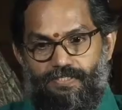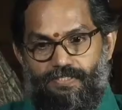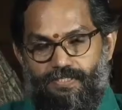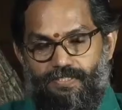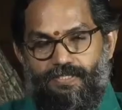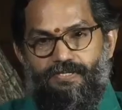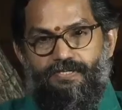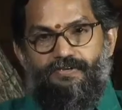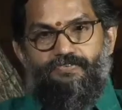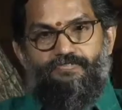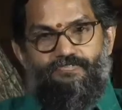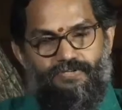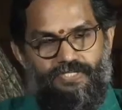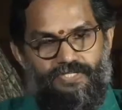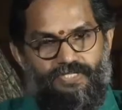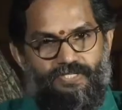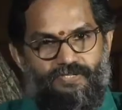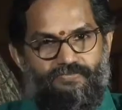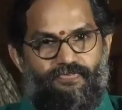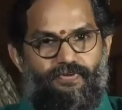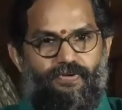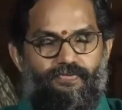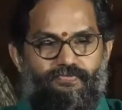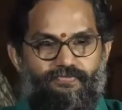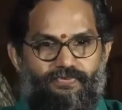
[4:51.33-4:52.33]
first of
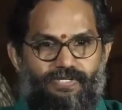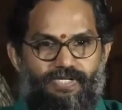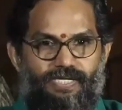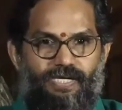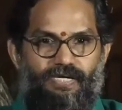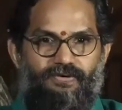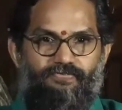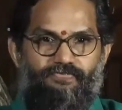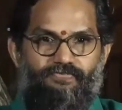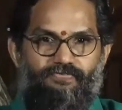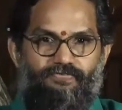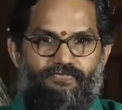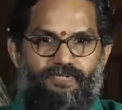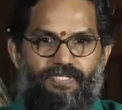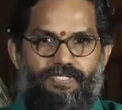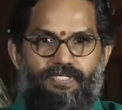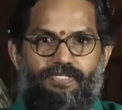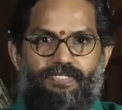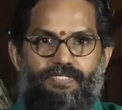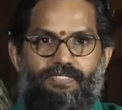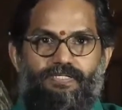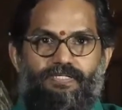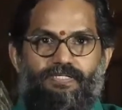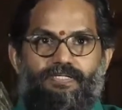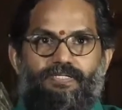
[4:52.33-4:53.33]
all we are
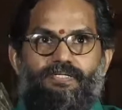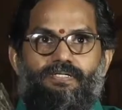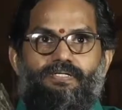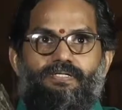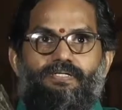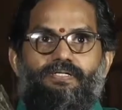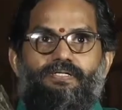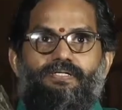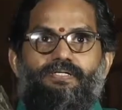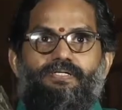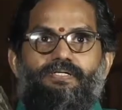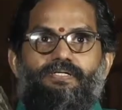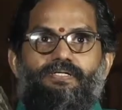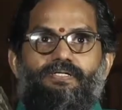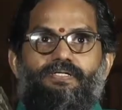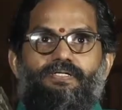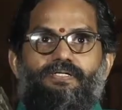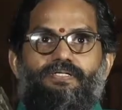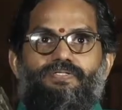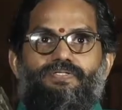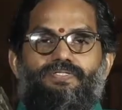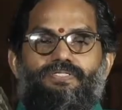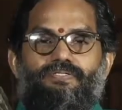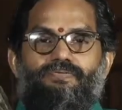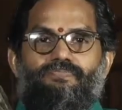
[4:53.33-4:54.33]

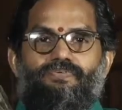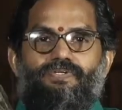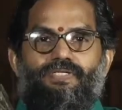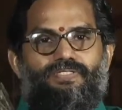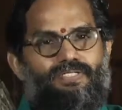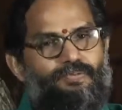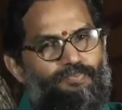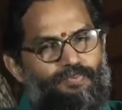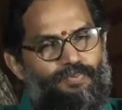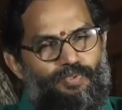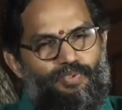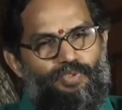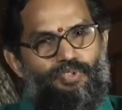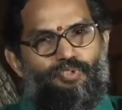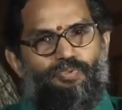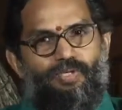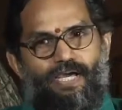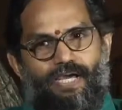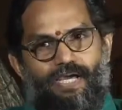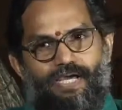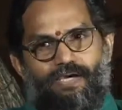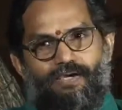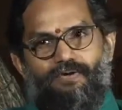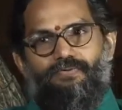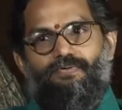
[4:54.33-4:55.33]
supposed to
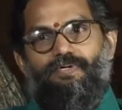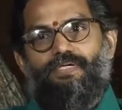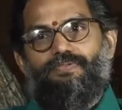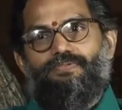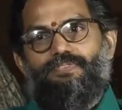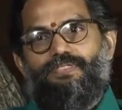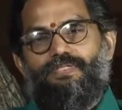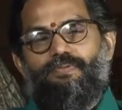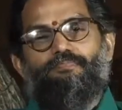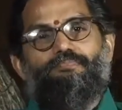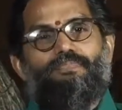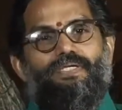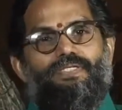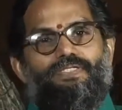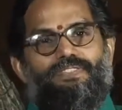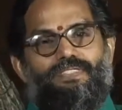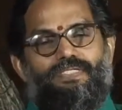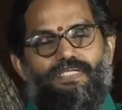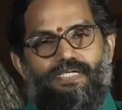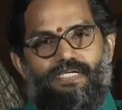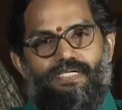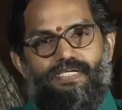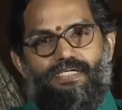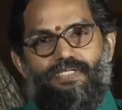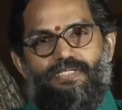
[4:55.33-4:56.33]
have some basic
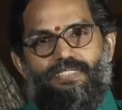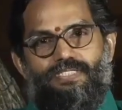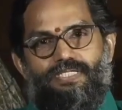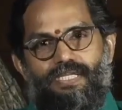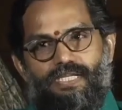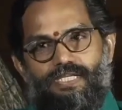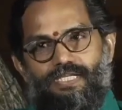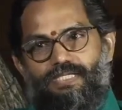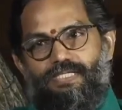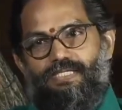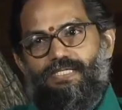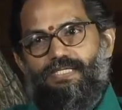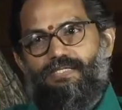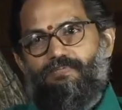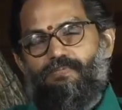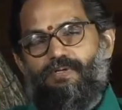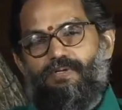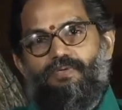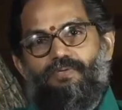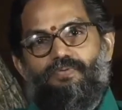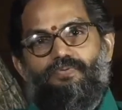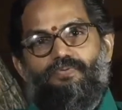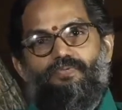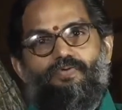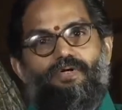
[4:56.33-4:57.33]
understanding
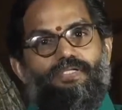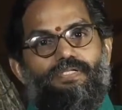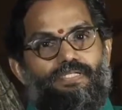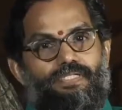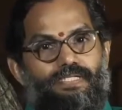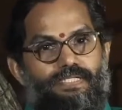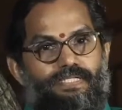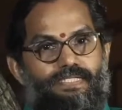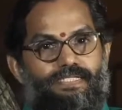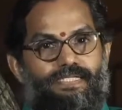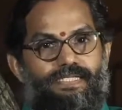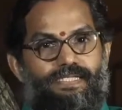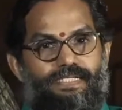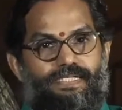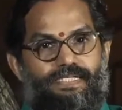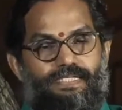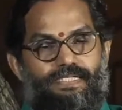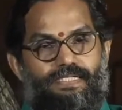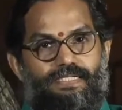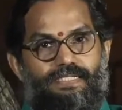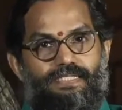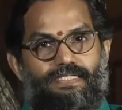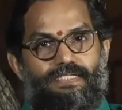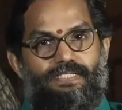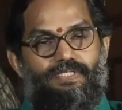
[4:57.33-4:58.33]
about what the real
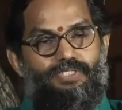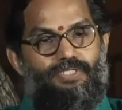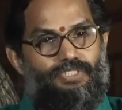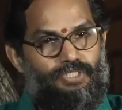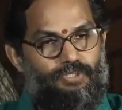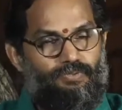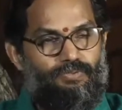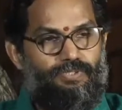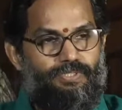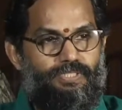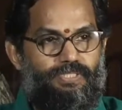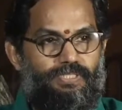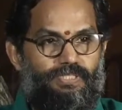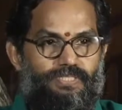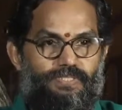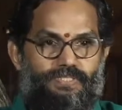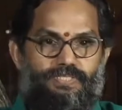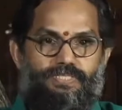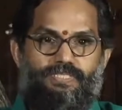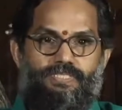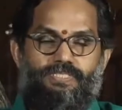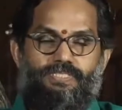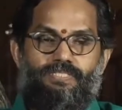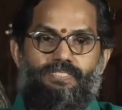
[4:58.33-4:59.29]
issue is.